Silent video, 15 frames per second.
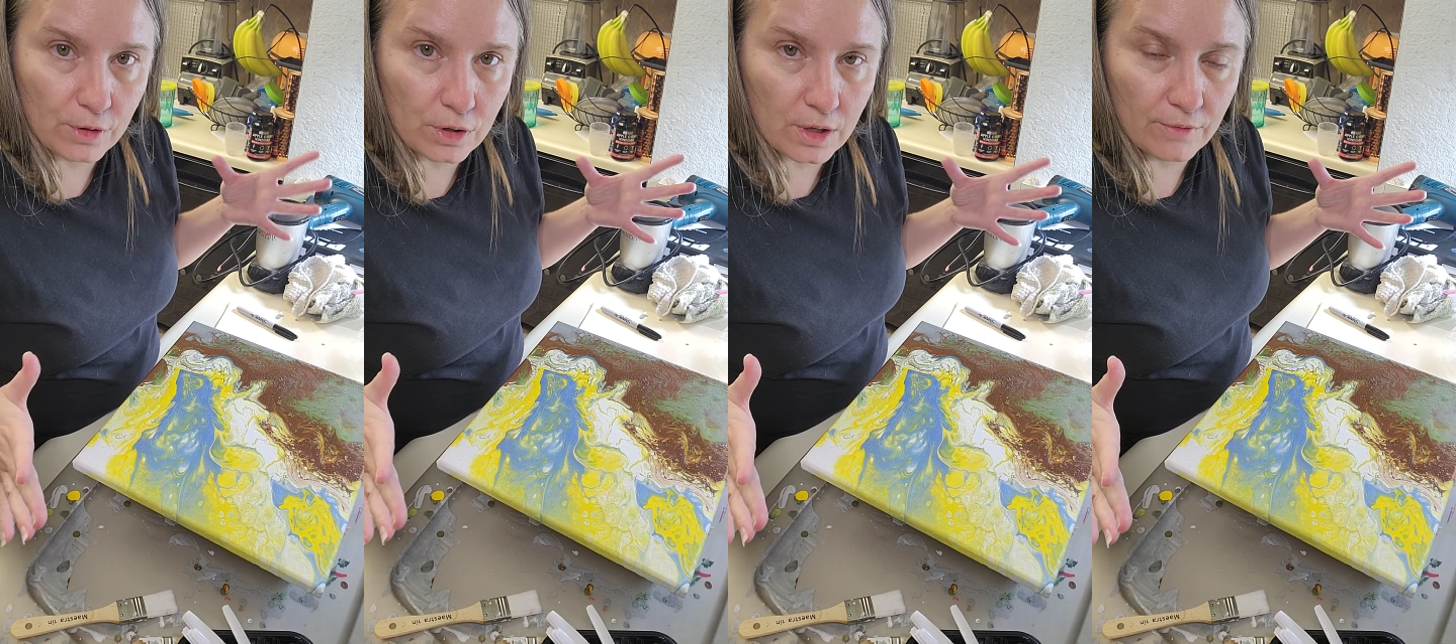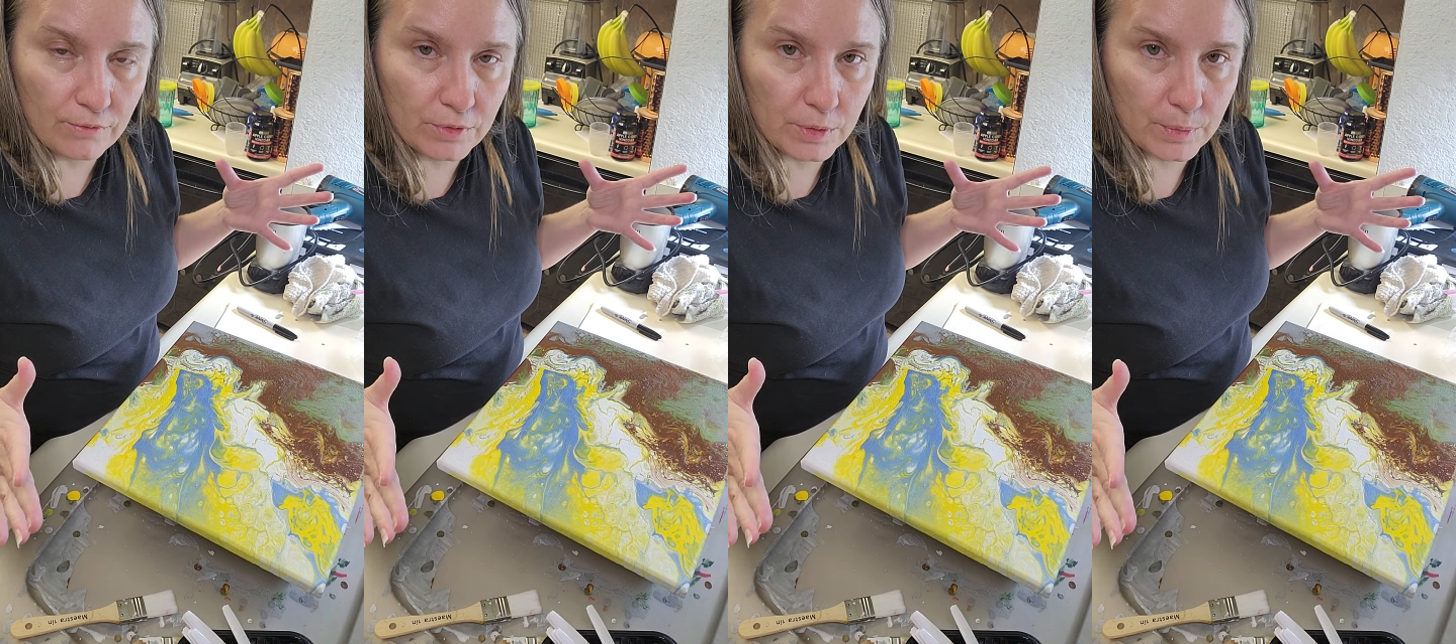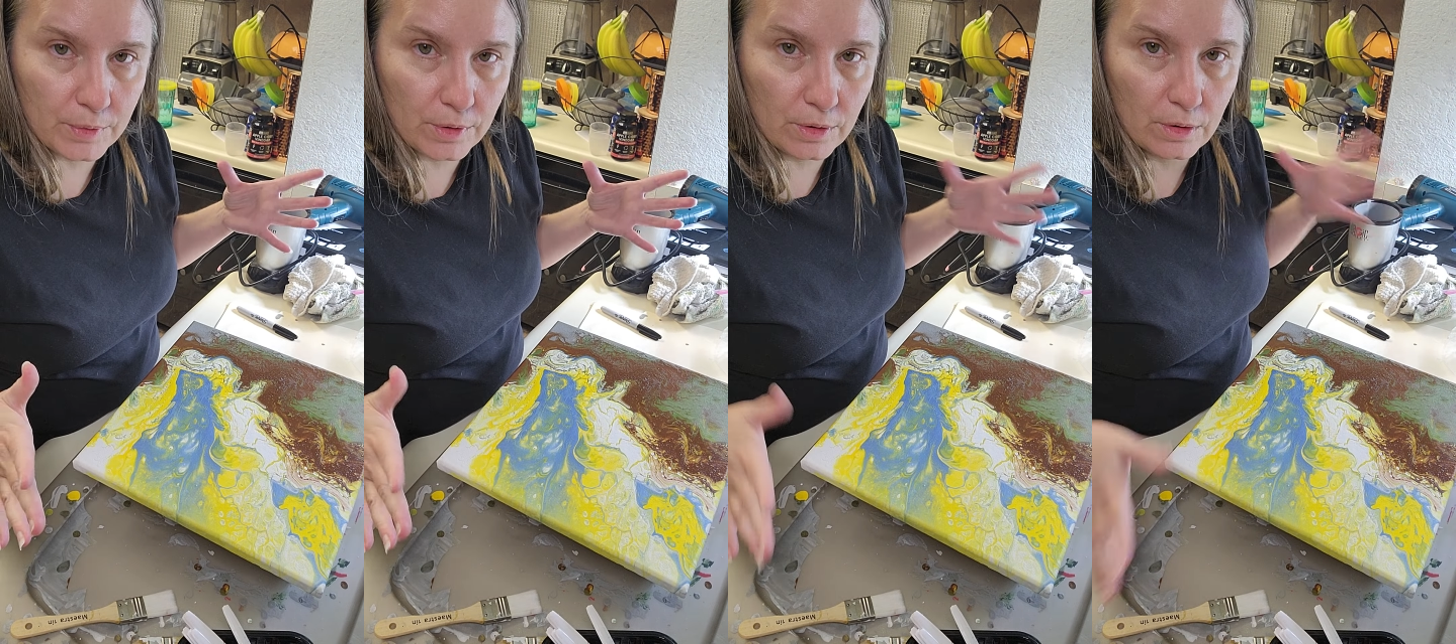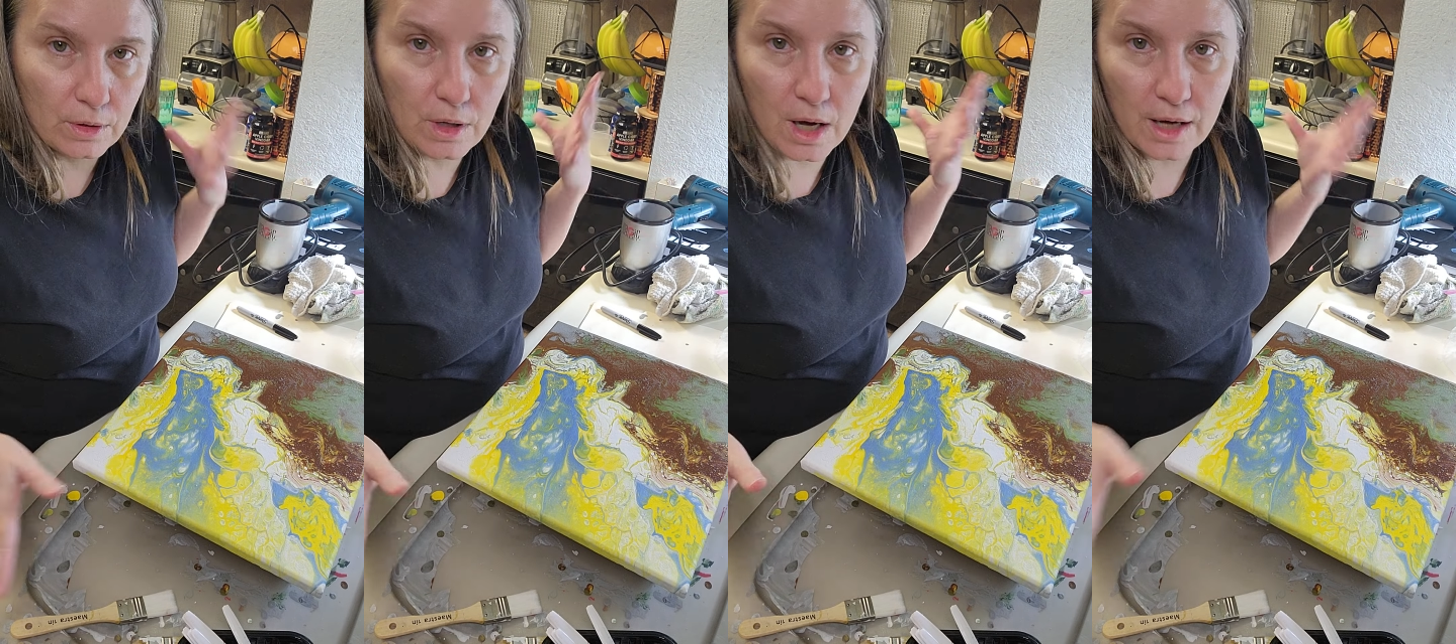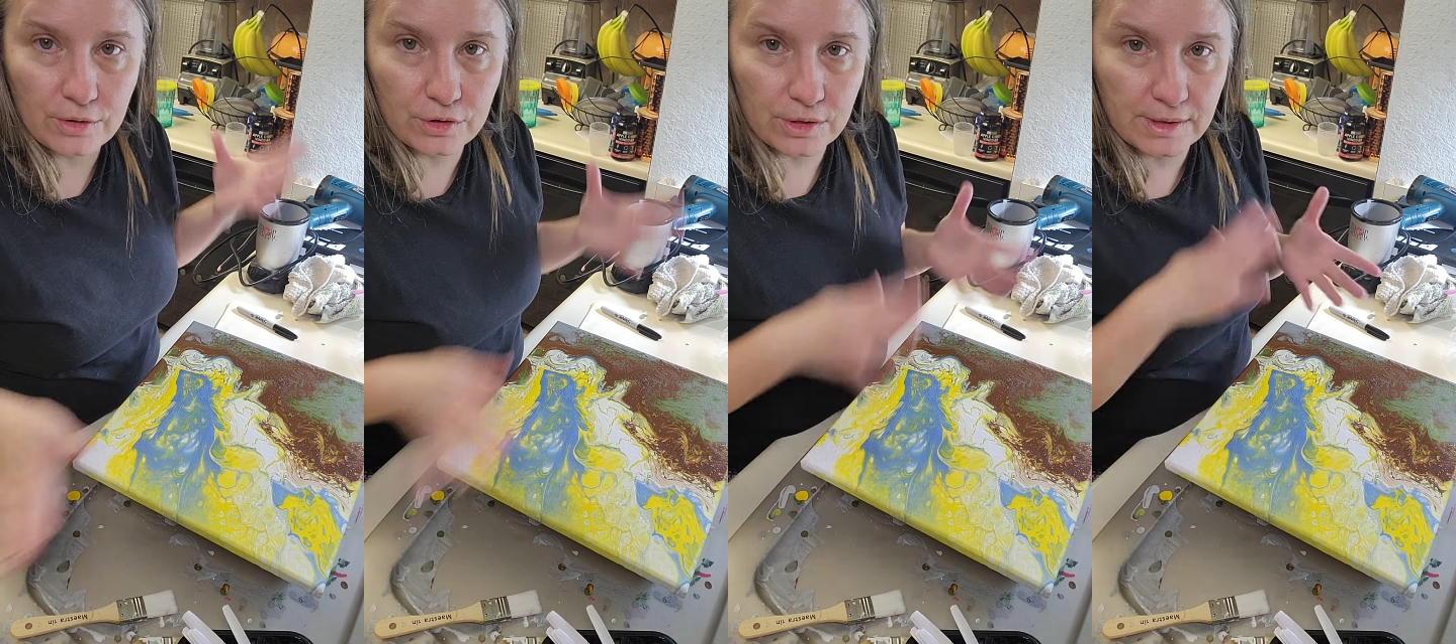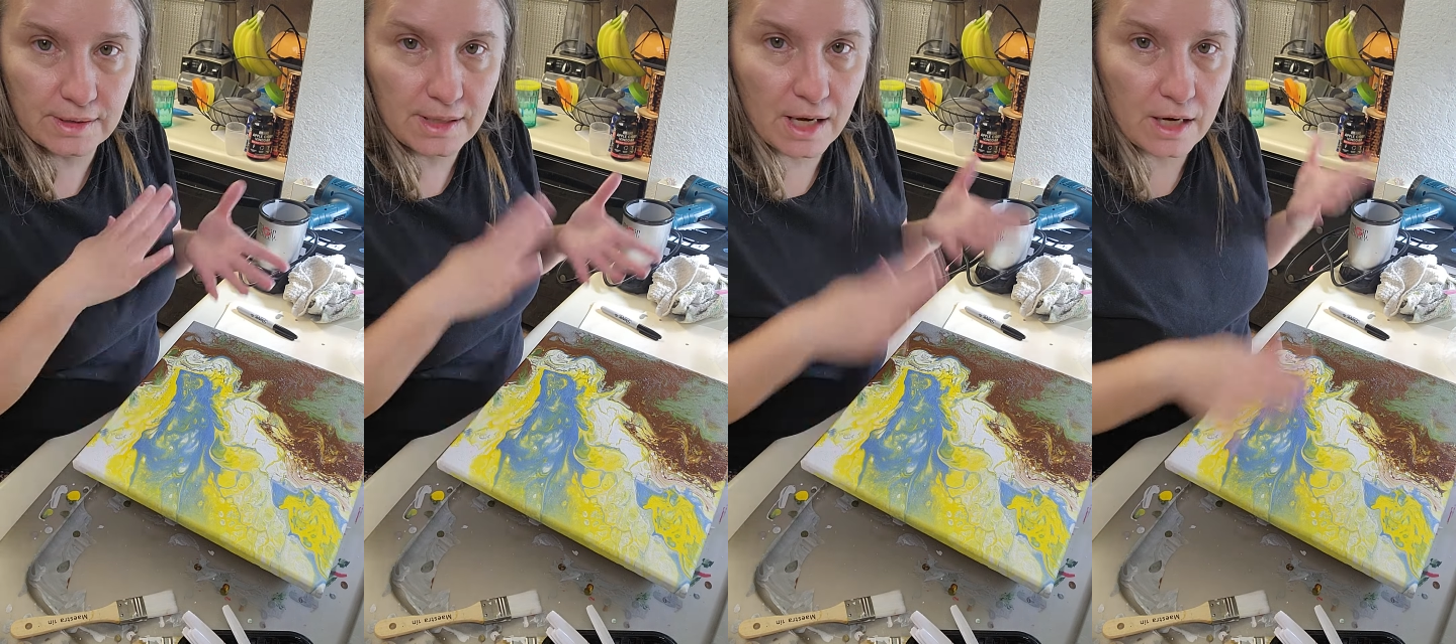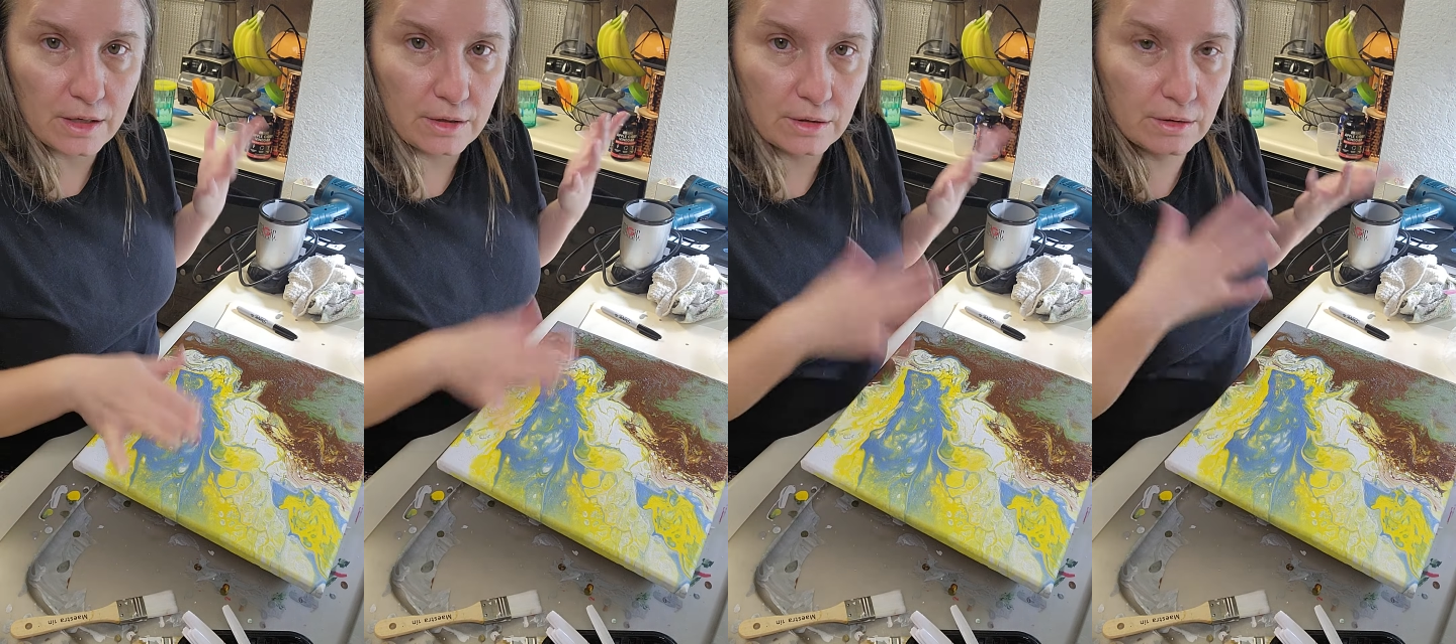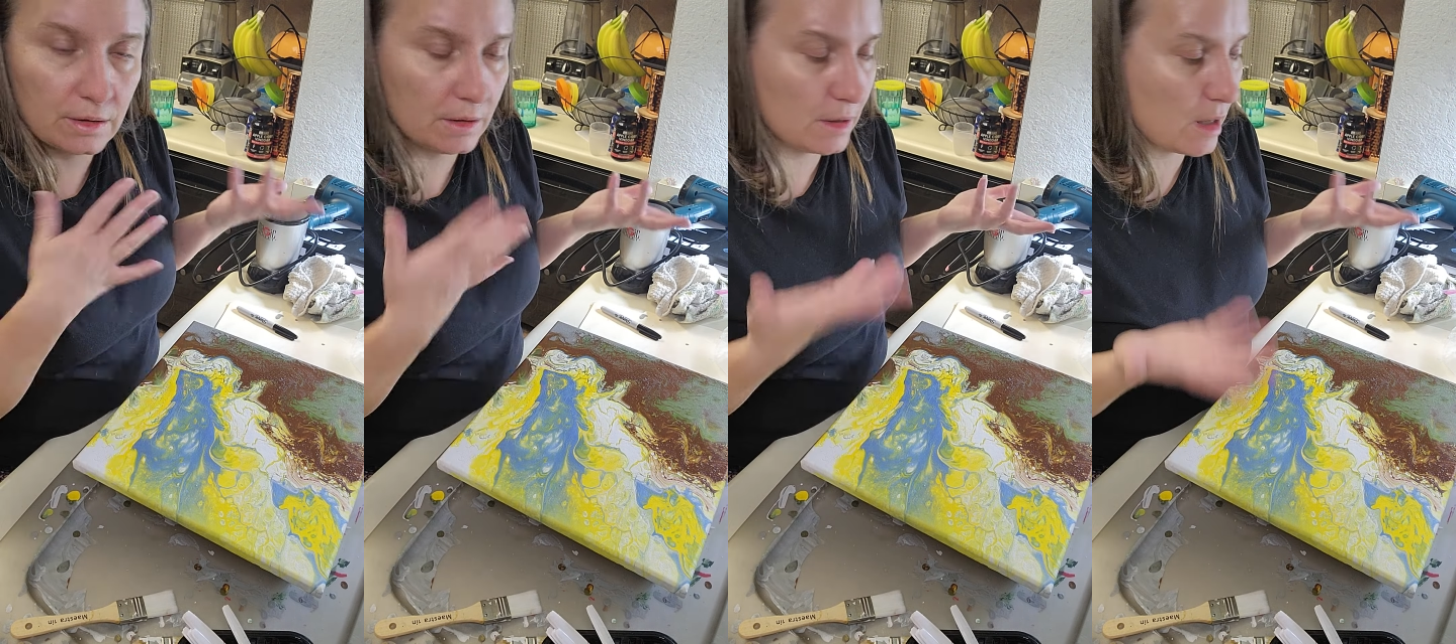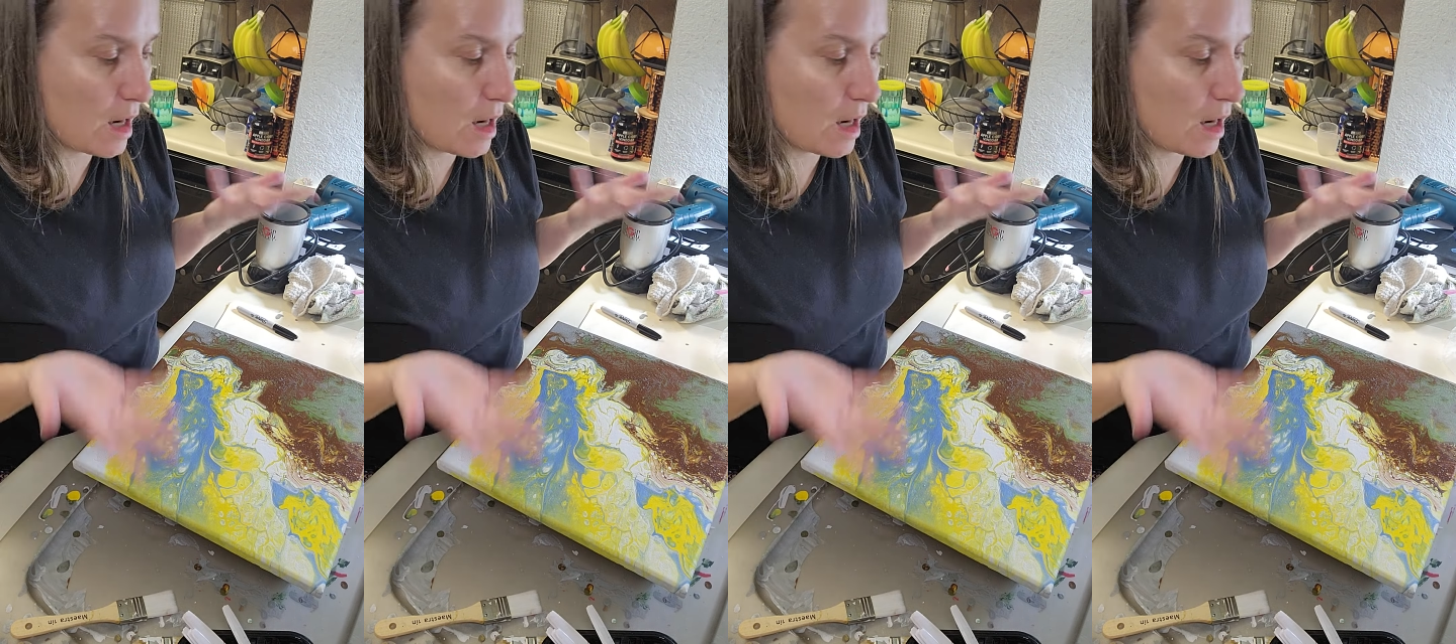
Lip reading: comfortable. I'll just sand.